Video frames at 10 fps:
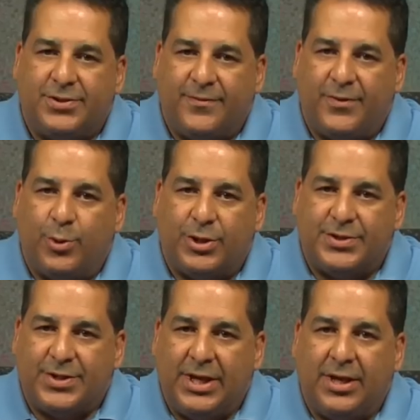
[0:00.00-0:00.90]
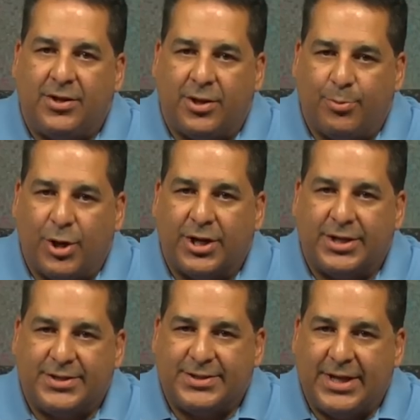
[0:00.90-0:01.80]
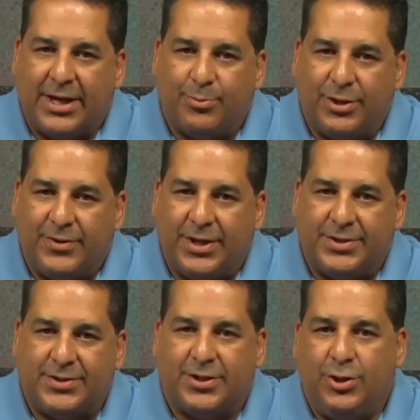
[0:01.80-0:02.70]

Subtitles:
to focus in on a market segment is